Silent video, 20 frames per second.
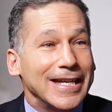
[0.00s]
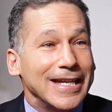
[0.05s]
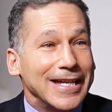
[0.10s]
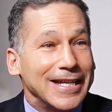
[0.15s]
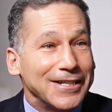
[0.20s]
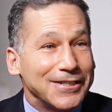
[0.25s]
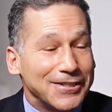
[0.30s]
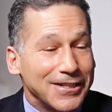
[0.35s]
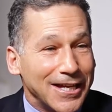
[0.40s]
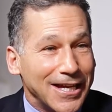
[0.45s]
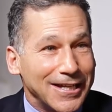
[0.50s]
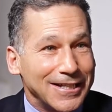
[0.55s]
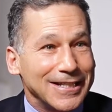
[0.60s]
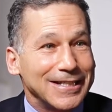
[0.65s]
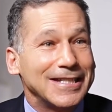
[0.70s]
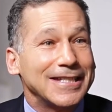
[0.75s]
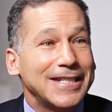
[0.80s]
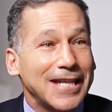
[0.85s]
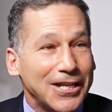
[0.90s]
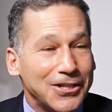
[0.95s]
is an
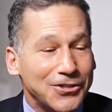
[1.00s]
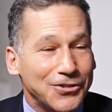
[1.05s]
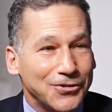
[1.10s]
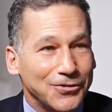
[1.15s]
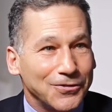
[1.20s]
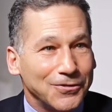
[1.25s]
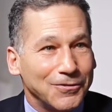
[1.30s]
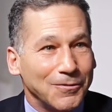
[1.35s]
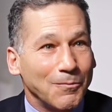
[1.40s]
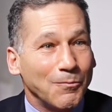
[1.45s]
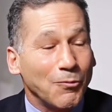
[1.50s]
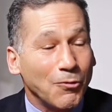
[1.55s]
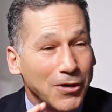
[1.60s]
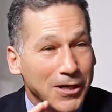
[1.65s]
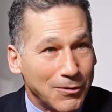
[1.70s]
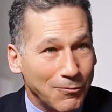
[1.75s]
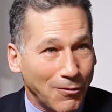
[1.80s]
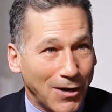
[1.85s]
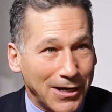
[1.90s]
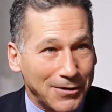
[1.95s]
essential
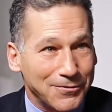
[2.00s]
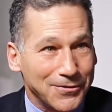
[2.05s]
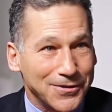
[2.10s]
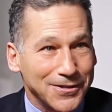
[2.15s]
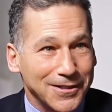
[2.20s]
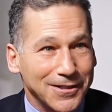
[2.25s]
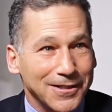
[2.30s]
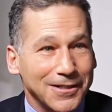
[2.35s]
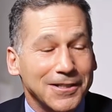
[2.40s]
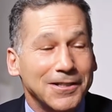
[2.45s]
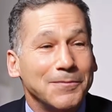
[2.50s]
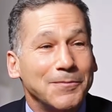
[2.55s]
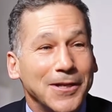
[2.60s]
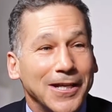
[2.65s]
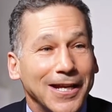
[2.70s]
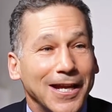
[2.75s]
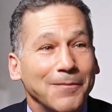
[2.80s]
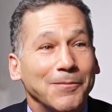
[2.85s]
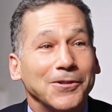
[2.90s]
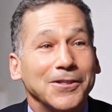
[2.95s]
prerequisite to
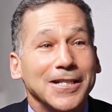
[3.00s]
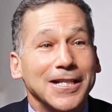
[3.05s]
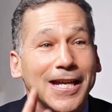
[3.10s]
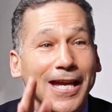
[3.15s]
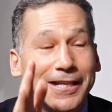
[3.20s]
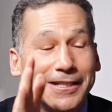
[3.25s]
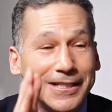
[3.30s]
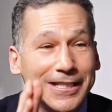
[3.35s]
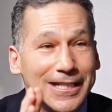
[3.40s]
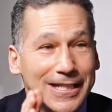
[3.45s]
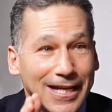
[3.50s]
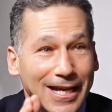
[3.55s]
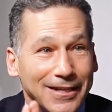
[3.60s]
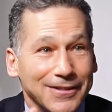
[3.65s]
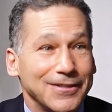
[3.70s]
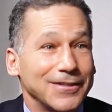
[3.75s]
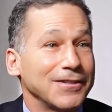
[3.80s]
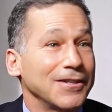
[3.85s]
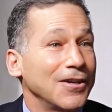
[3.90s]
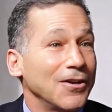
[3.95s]
being able to get to
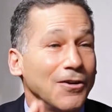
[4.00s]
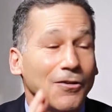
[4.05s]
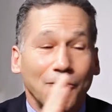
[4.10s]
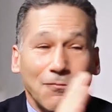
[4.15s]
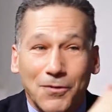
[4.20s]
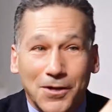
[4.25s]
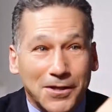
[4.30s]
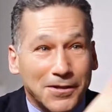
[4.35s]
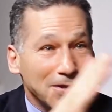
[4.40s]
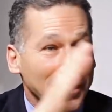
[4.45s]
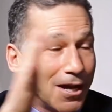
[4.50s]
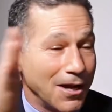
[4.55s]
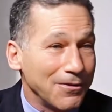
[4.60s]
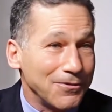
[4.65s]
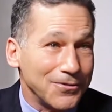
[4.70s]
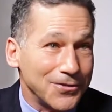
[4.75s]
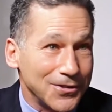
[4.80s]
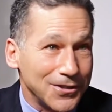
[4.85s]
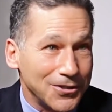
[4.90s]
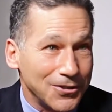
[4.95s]
yes with
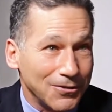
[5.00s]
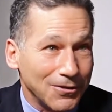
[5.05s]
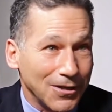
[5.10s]
others in your